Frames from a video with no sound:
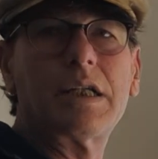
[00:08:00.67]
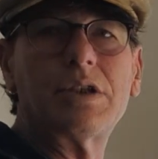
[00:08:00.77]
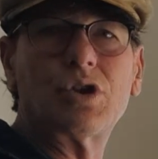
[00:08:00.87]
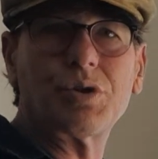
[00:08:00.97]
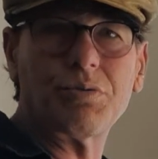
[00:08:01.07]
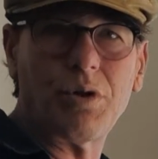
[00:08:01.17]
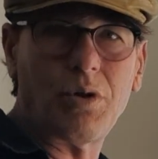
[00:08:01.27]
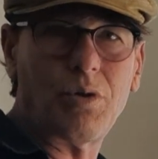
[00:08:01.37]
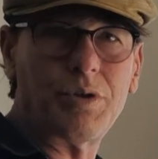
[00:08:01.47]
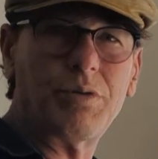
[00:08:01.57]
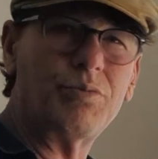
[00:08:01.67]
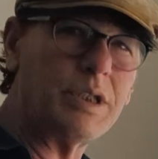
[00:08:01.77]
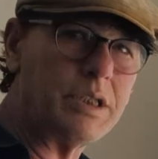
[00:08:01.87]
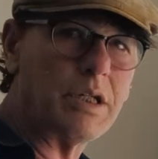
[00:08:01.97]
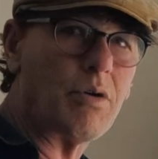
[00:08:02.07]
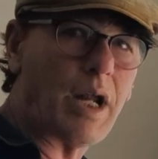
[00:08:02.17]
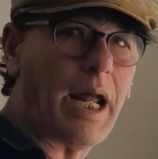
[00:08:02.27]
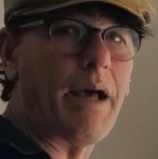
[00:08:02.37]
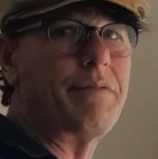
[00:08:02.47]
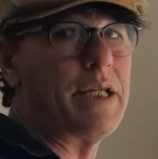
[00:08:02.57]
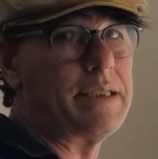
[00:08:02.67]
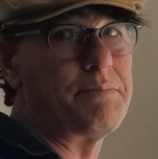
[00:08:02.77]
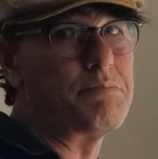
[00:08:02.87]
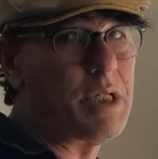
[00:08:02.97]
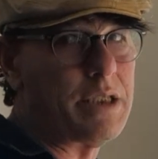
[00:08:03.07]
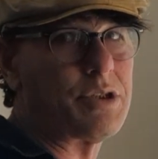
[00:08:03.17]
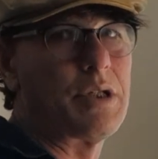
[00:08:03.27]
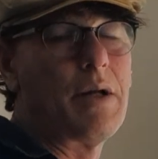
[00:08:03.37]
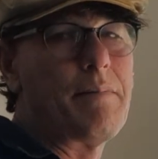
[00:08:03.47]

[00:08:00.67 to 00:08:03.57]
control. You really don't have as much